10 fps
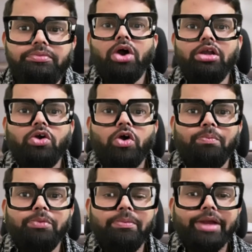What
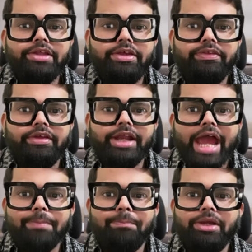optimization
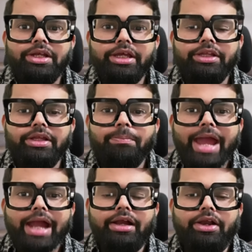happens in the
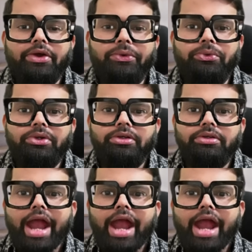background?